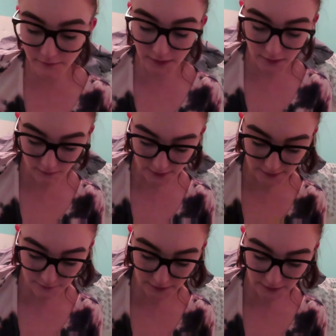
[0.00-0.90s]
Leo
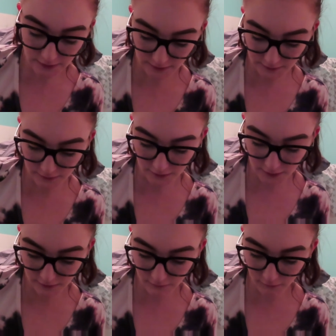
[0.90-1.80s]
hasn't been eating, so
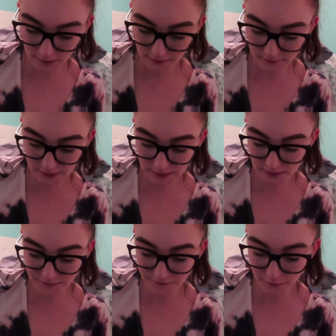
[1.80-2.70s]
I went to eat
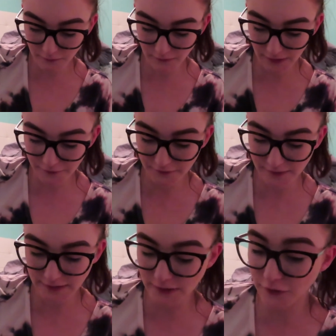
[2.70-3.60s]
his food rather
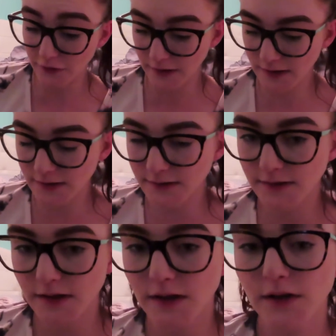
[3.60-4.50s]
than eat crickets.